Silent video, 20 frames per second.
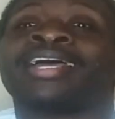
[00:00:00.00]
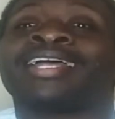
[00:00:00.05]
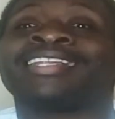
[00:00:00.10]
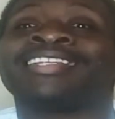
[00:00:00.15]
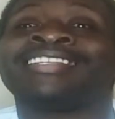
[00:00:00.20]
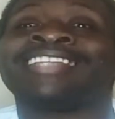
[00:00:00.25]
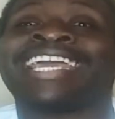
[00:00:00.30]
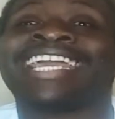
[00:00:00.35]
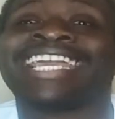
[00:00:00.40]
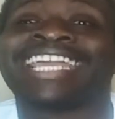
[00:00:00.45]

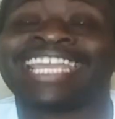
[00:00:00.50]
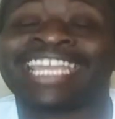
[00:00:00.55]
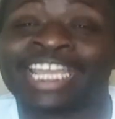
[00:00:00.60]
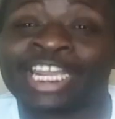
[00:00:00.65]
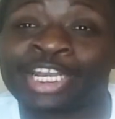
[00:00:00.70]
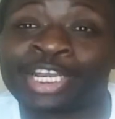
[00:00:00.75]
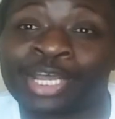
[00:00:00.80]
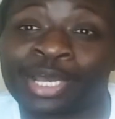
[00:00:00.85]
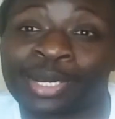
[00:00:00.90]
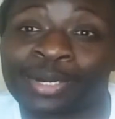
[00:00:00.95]
They
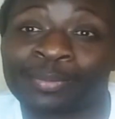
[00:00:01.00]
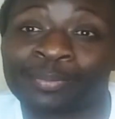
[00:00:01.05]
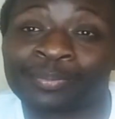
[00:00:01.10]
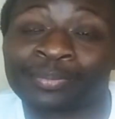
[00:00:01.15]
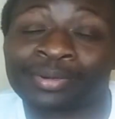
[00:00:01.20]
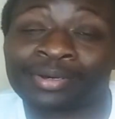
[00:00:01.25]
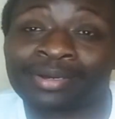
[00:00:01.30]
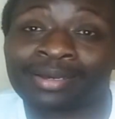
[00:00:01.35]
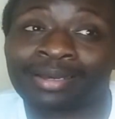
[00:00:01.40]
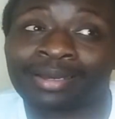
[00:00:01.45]
end up
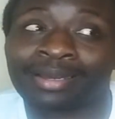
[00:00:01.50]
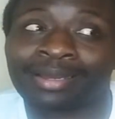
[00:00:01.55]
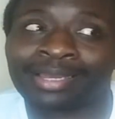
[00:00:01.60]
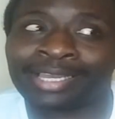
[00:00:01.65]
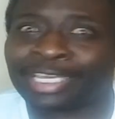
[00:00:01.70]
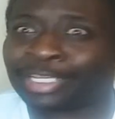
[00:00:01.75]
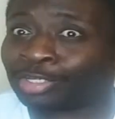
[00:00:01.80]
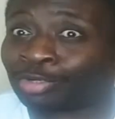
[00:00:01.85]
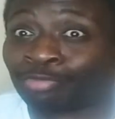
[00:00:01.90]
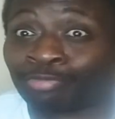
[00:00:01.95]

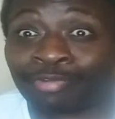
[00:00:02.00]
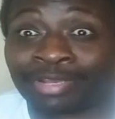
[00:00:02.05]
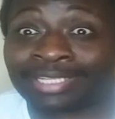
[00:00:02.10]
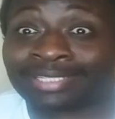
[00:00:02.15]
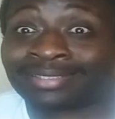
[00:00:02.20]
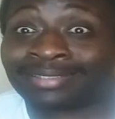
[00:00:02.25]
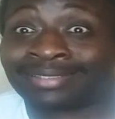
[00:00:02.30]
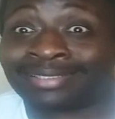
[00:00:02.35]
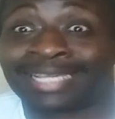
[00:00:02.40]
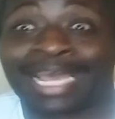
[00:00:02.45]
getting
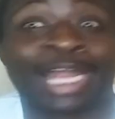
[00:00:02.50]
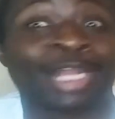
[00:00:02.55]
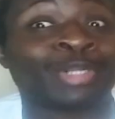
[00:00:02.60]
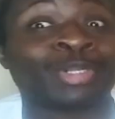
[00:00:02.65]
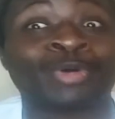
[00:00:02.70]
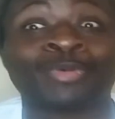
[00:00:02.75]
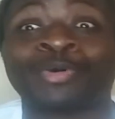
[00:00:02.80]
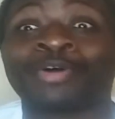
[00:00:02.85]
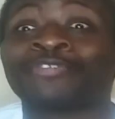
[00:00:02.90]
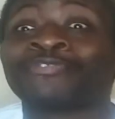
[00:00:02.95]
arrested. I don't
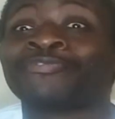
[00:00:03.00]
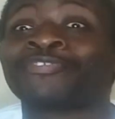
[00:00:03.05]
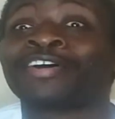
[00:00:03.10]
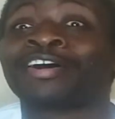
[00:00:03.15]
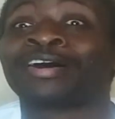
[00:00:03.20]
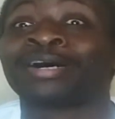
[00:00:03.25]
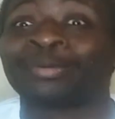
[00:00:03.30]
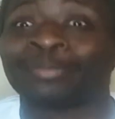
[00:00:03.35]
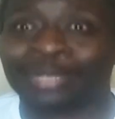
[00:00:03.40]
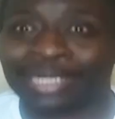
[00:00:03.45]
know what
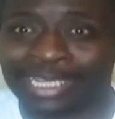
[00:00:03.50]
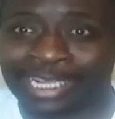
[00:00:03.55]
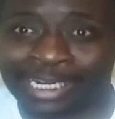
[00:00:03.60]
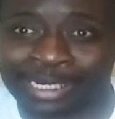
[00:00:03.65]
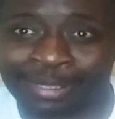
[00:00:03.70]
for, but they end